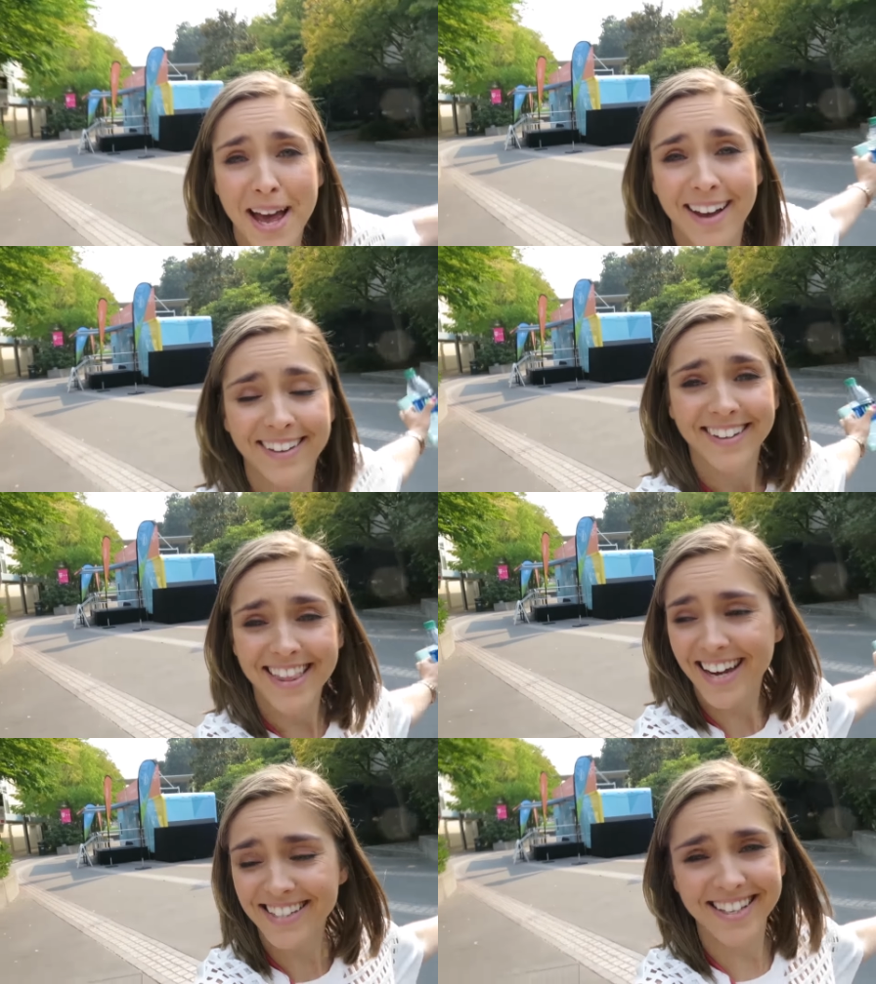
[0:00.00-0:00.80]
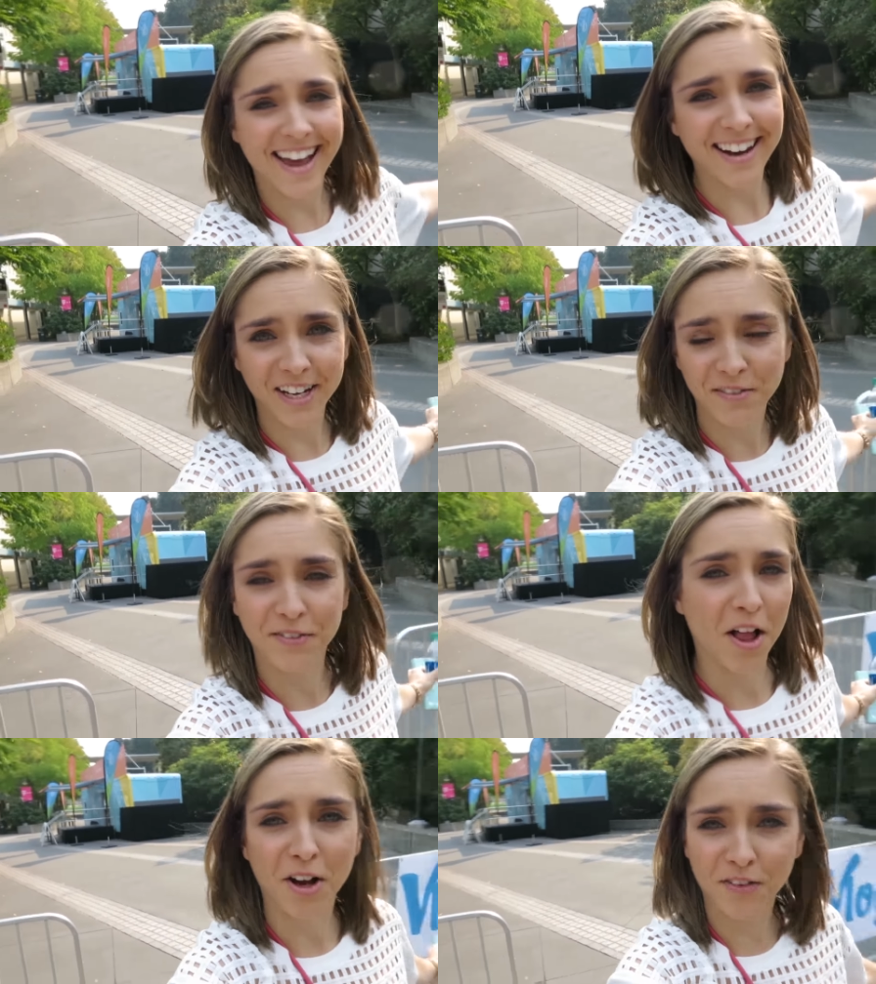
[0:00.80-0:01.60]
so yeah, that is the end of
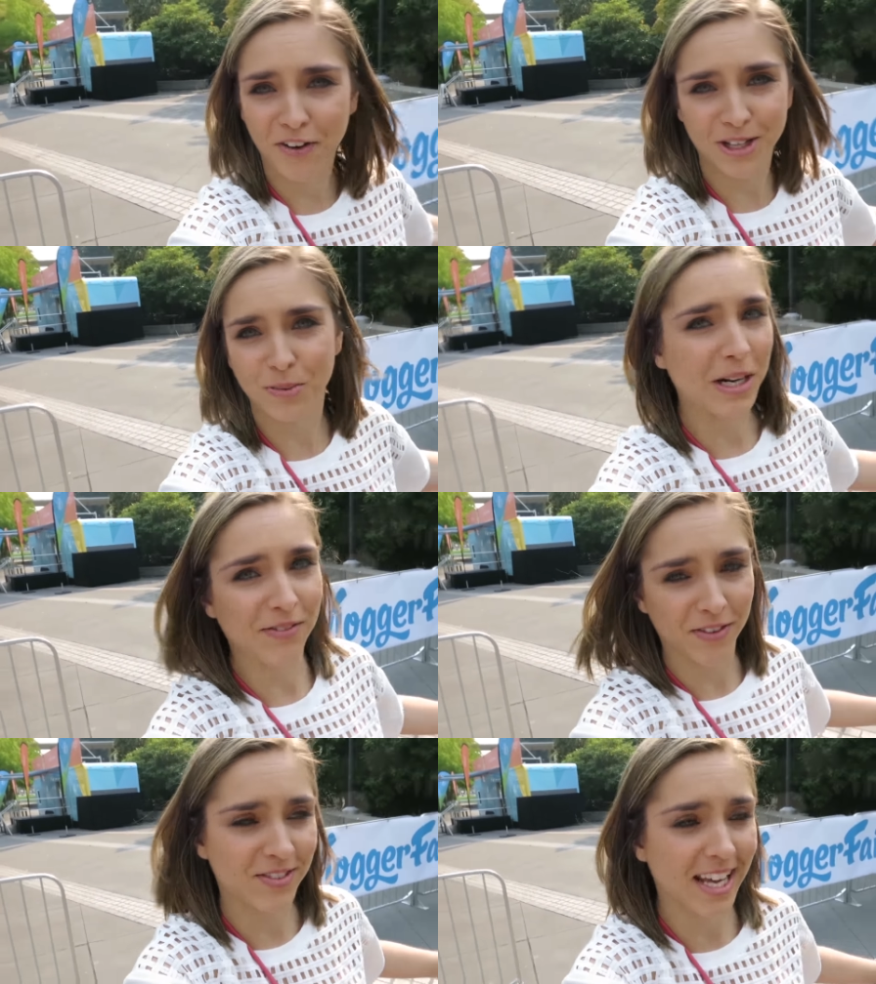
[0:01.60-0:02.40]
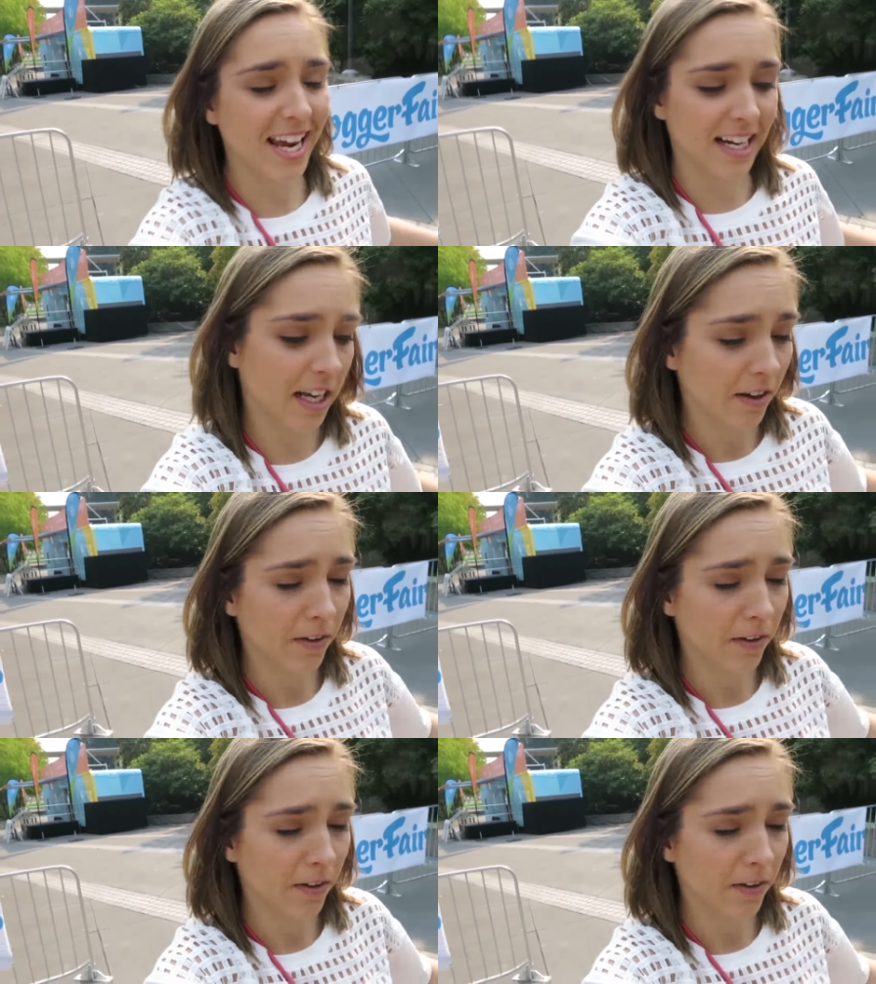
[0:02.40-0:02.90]
Vlogger Fair 2015.